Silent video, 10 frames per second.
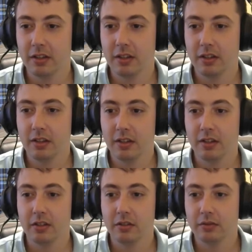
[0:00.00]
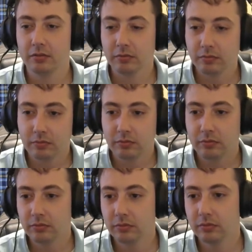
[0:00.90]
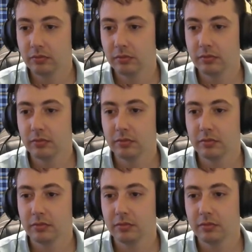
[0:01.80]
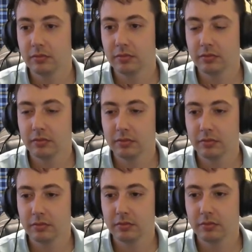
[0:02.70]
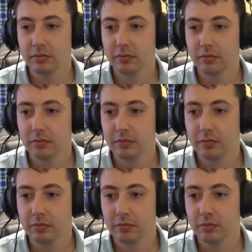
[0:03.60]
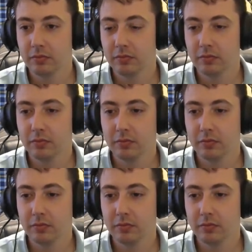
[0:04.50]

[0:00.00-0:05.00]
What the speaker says: The person shown says nothing.